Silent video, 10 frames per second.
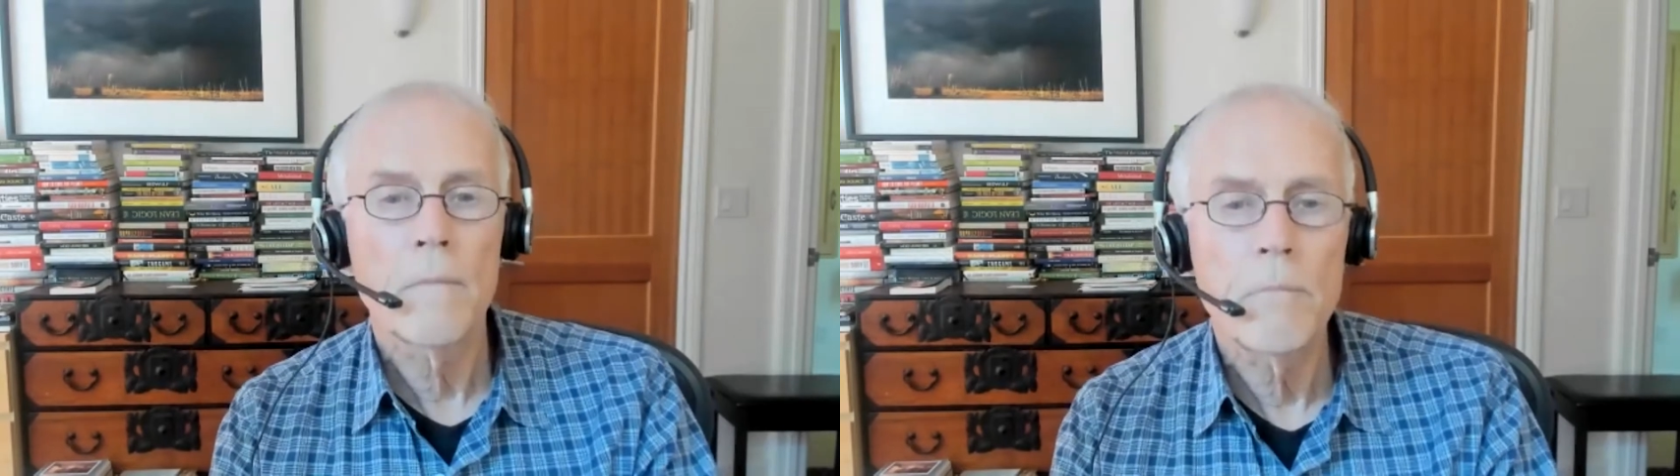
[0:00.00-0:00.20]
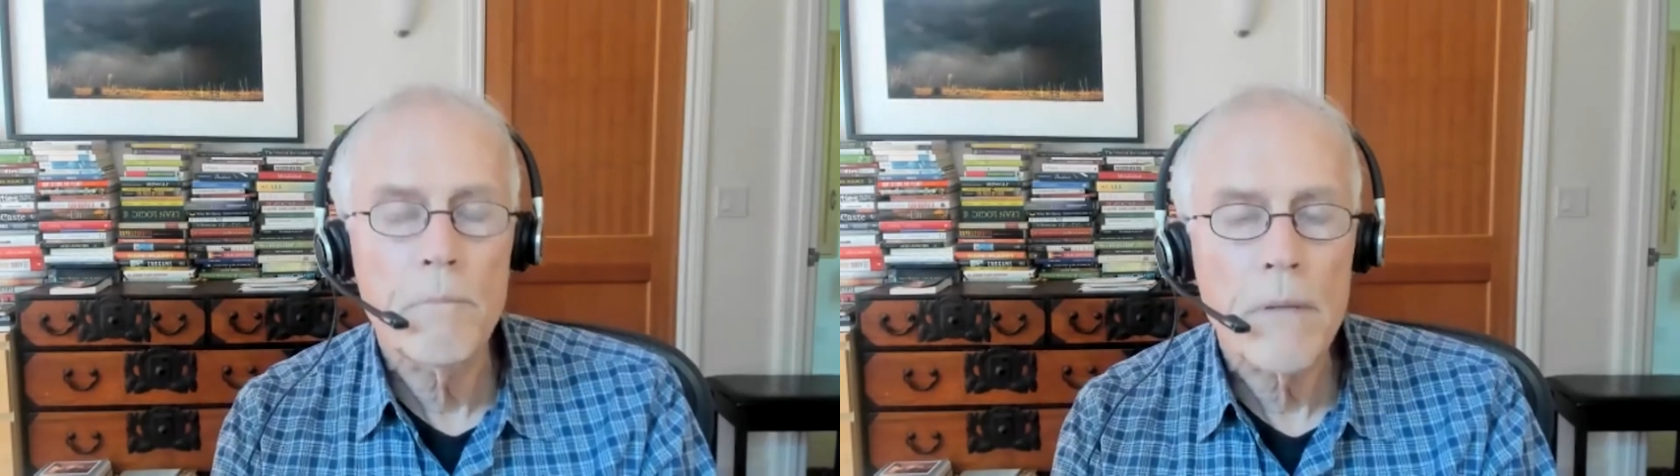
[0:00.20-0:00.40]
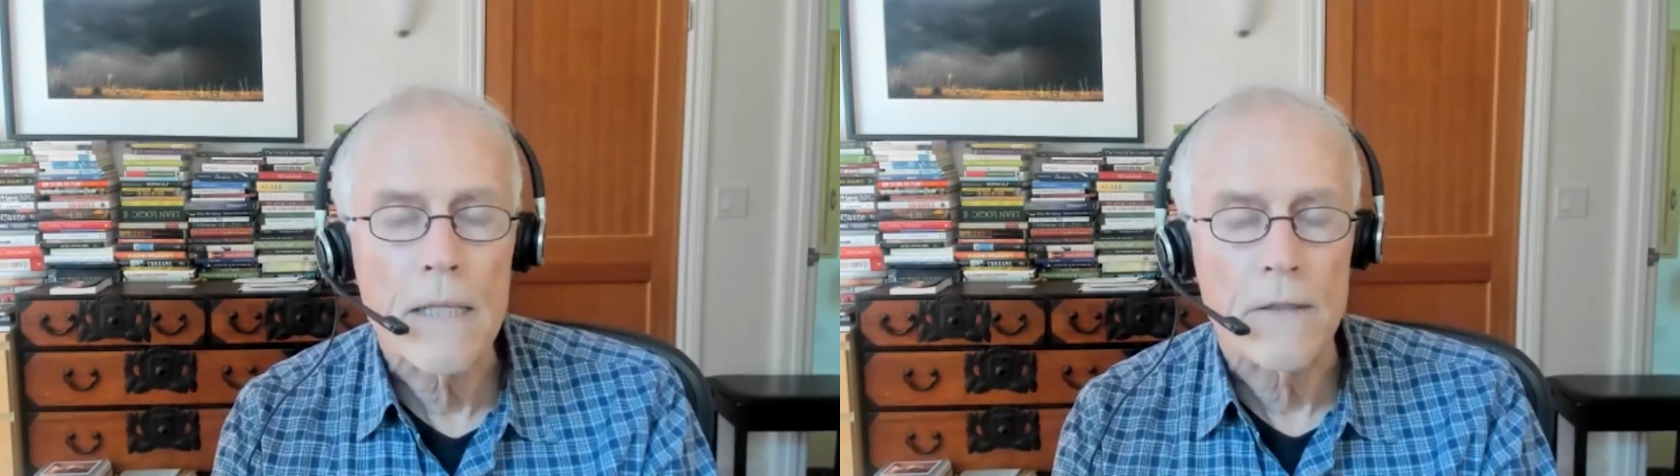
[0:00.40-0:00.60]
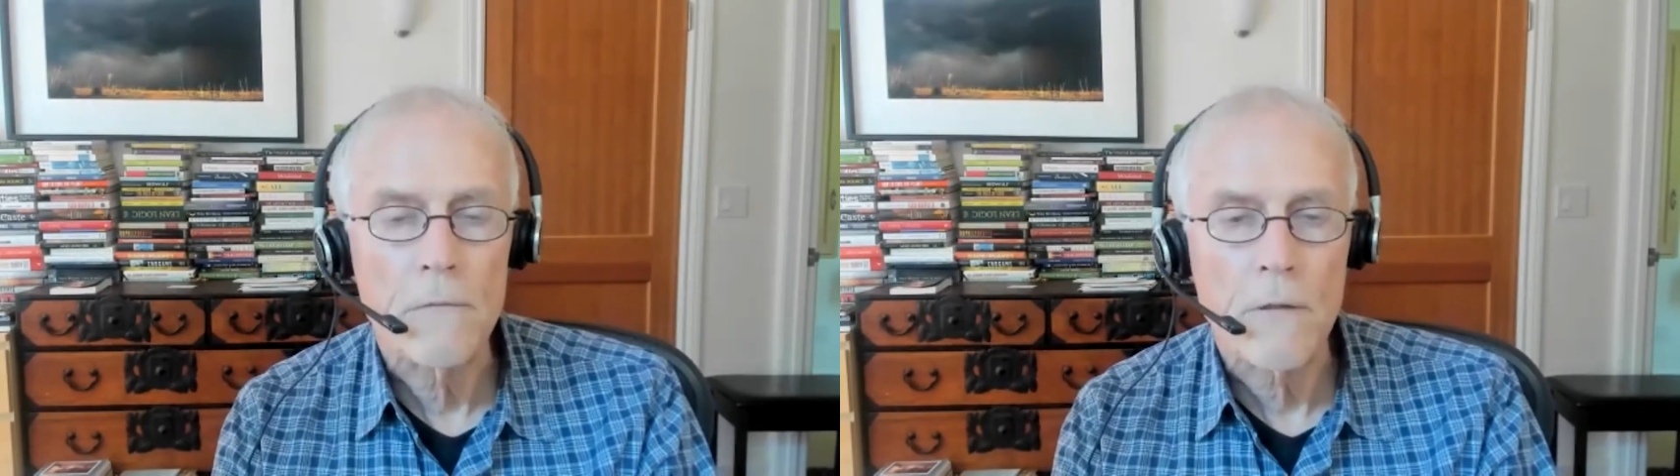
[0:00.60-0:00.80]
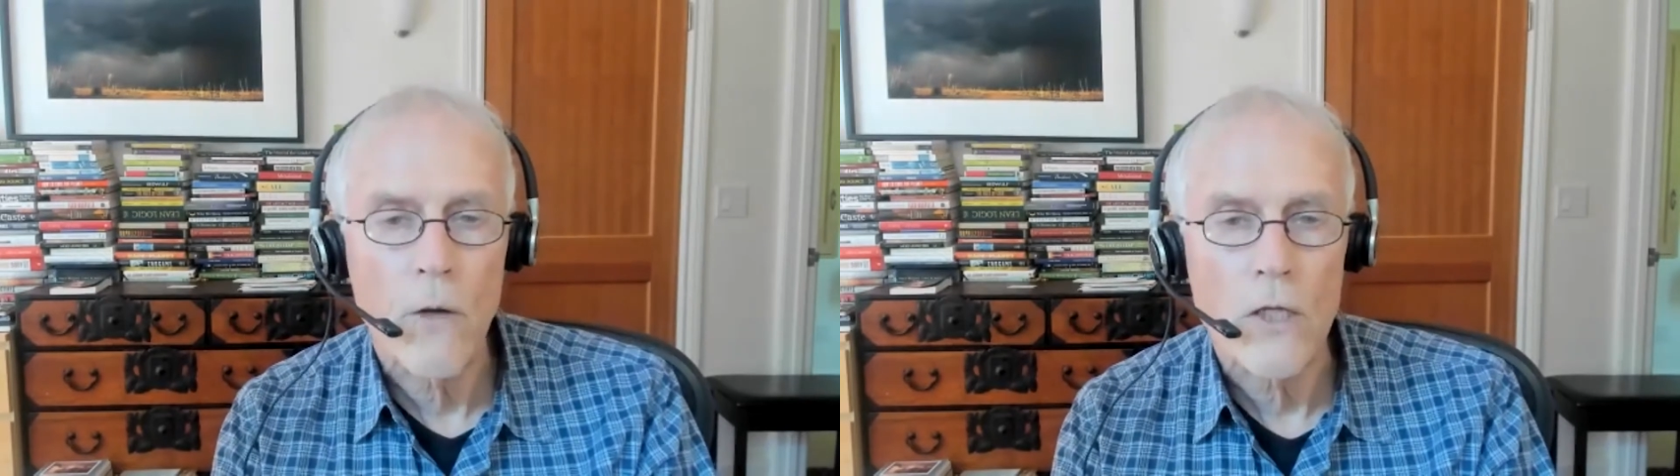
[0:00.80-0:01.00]
But
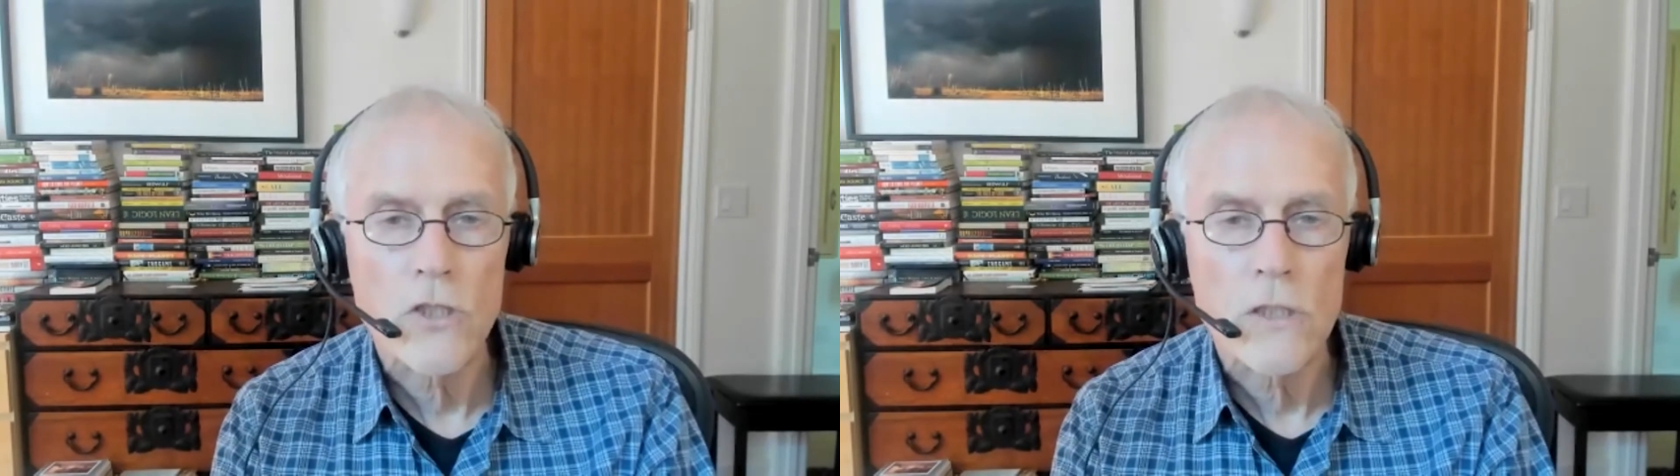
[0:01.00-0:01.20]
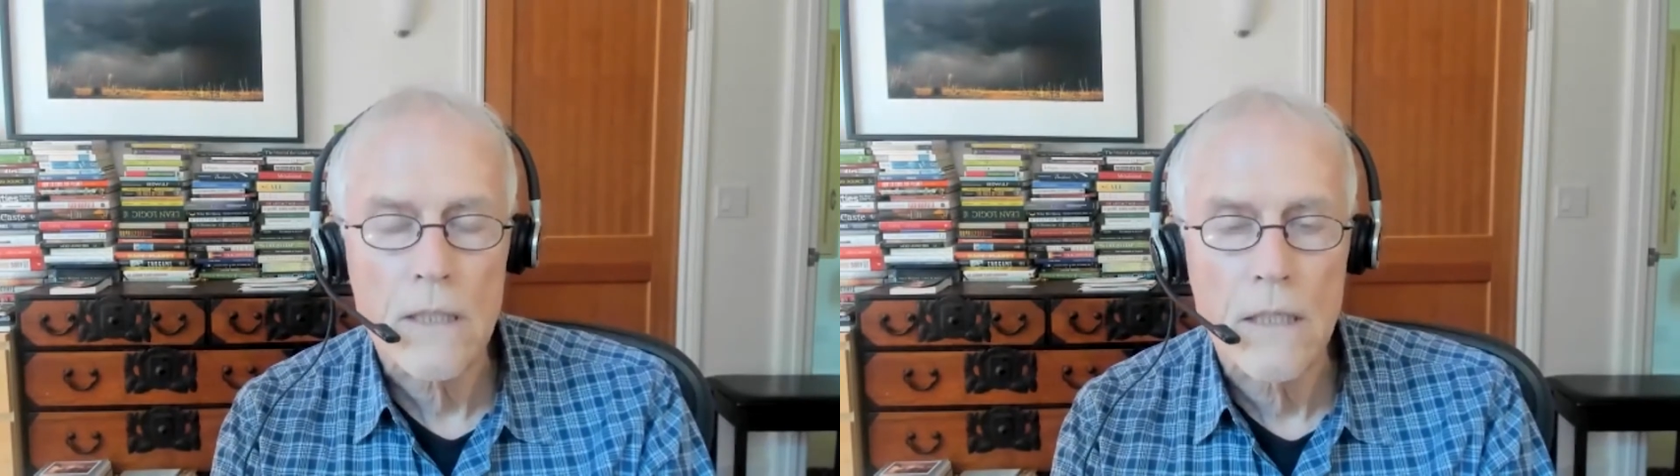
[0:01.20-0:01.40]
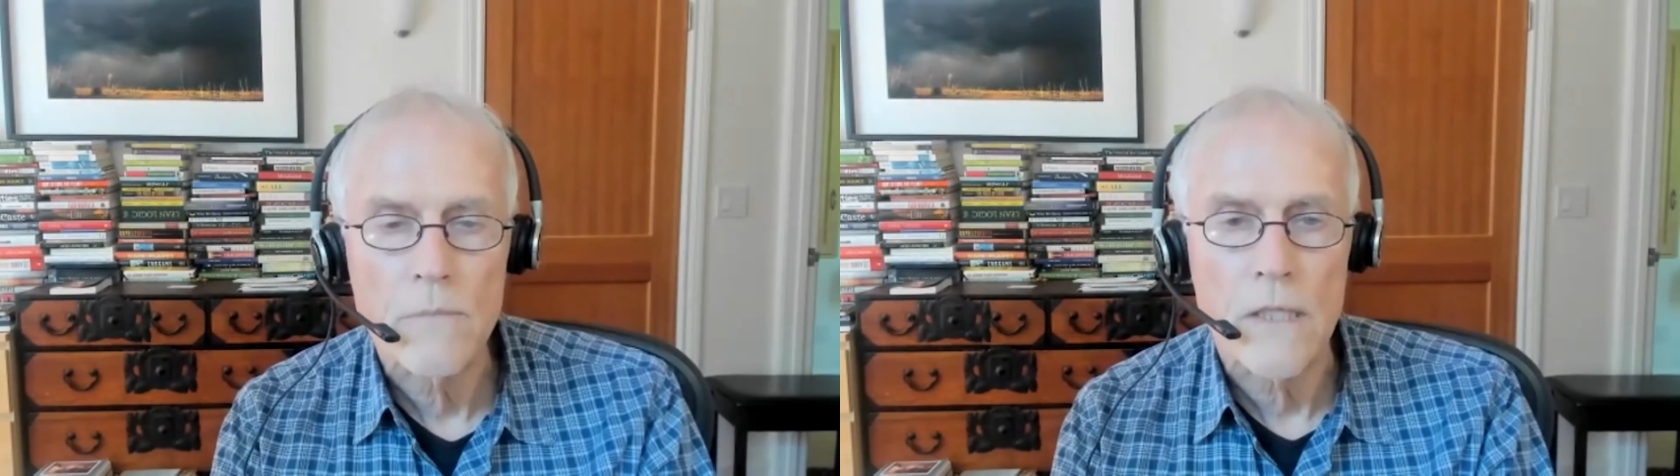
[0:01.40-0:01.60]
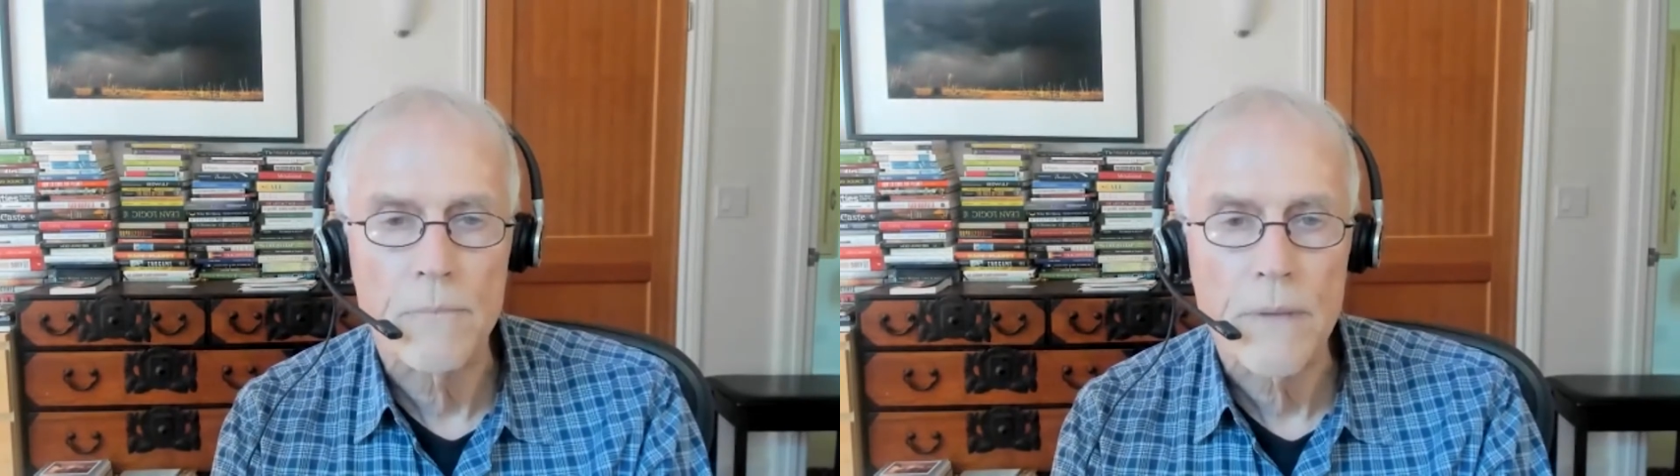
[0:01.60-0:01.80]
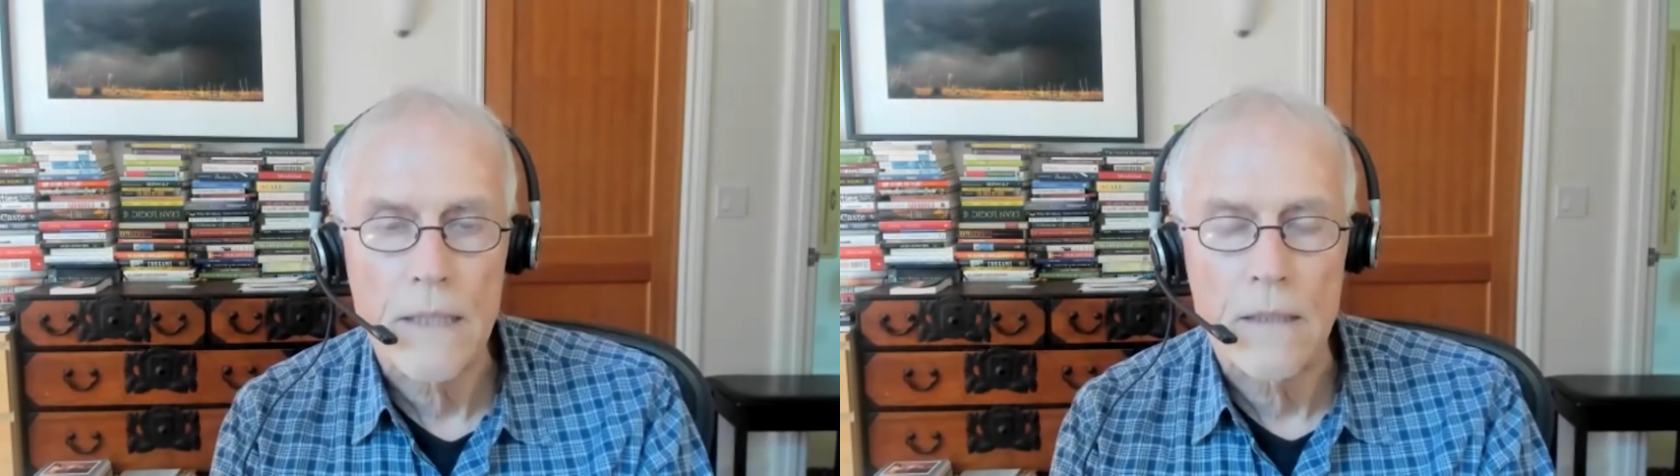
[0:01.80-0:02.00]
the question comes
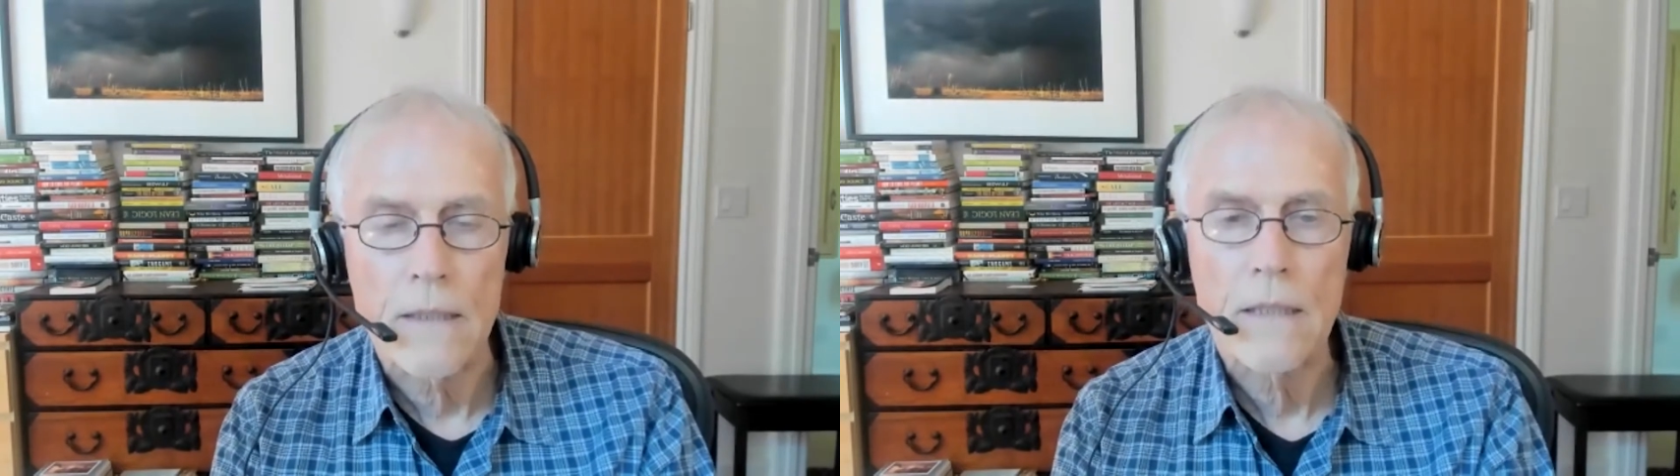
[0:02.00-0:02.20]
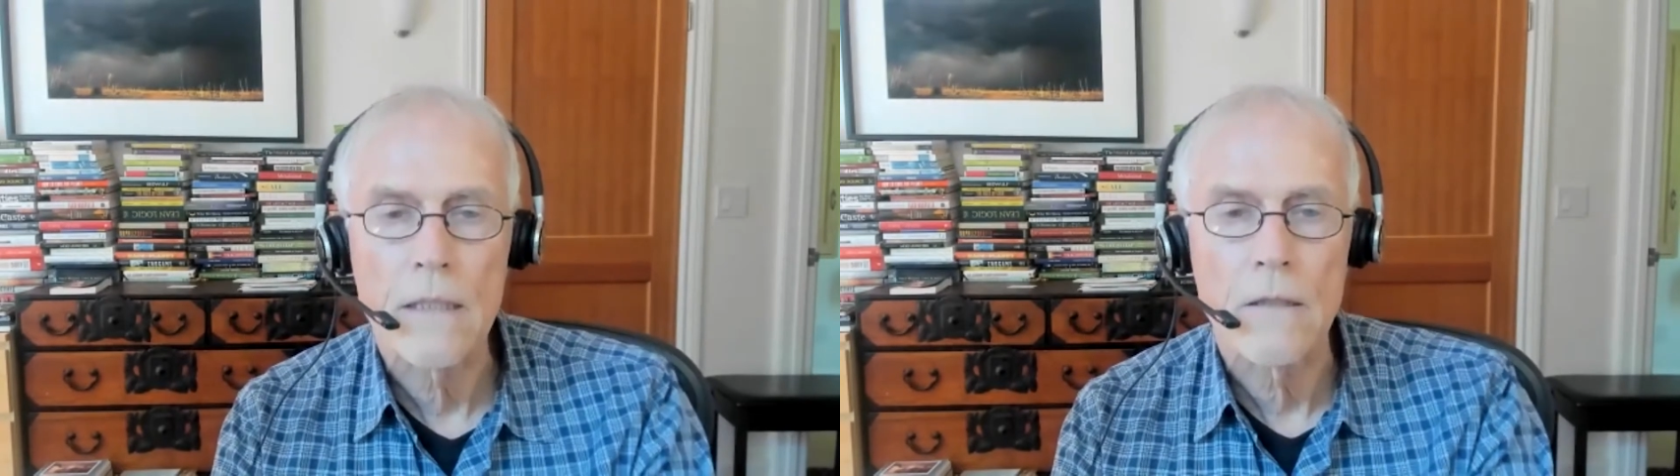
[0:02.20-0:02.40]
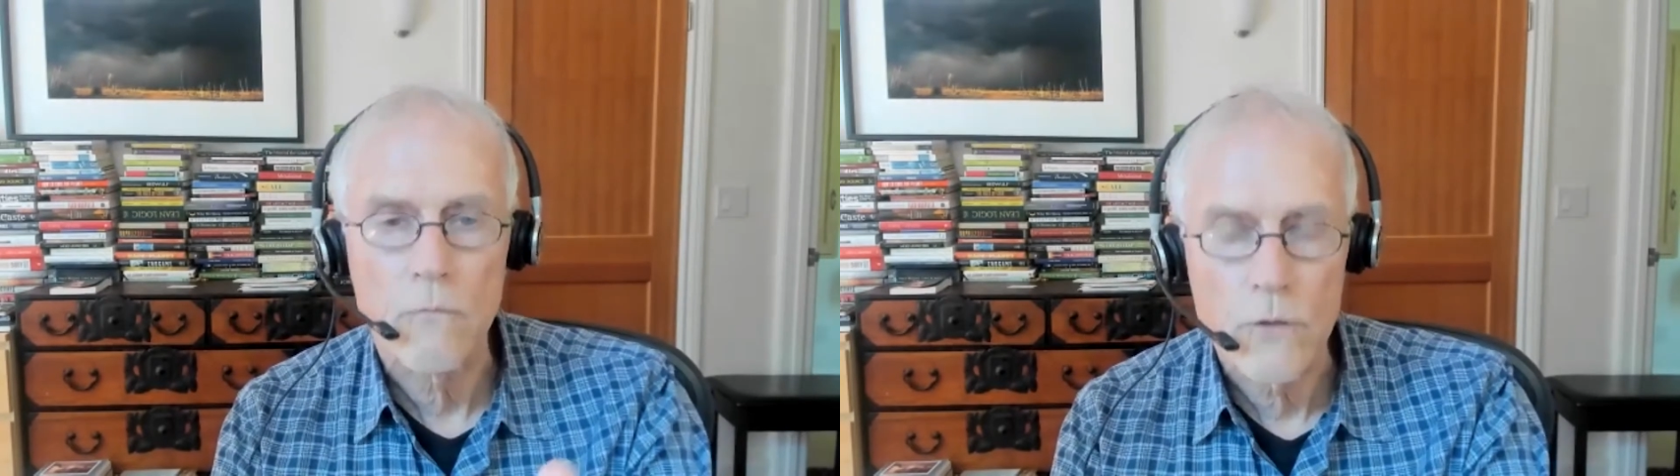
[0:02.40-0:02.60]
up again and again,